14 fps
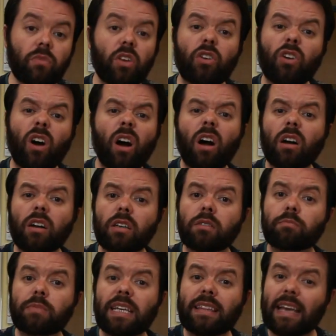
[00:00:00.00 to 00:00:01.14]
Your heart can
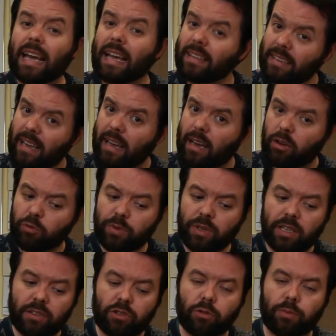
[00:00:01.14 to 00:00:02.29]
be there to help a
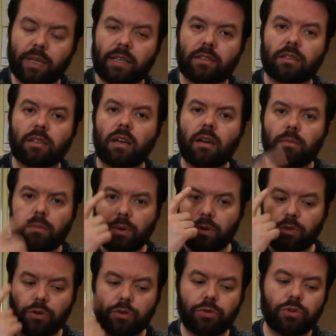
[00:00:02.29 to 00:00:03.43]
little bit, but
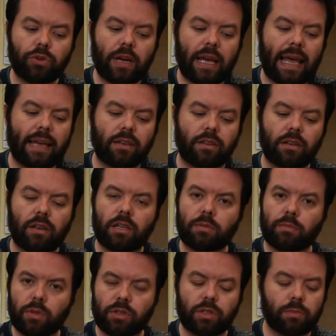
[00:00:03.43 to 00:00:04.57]
use your head as
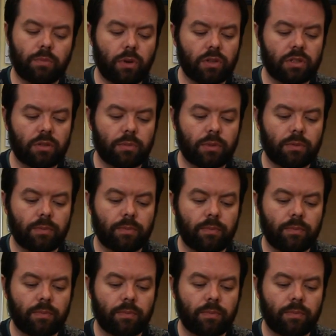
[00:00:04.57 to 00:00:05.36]
much as possible.